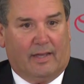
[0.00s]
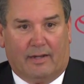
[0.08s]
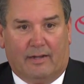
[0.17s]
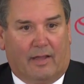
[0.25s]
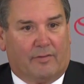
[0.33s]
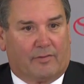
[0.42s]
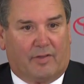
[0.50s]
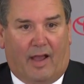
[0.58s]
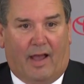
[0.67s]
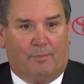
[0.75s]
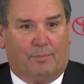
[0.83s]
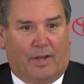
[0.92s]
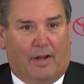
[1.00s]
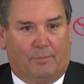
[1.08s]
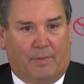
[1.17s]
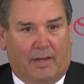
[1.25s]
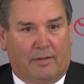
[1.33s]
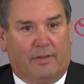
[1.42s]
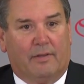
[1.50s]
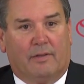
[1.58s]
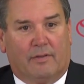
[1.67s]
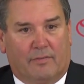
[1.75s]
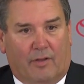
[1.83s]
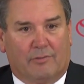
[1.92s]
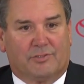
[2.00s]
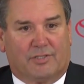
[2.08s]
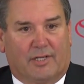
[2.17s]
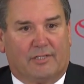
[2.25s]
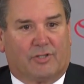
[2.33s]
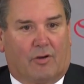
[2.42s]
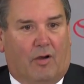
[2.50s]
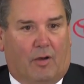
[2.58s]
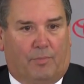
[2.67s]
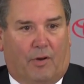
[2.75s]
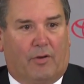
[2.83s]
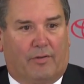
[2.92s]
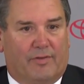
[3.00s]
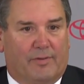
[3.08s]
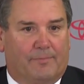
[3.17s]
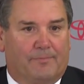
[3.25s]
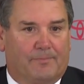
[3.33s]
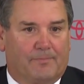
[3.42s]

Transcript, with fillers: at another time. But I mean, those things are all part of it.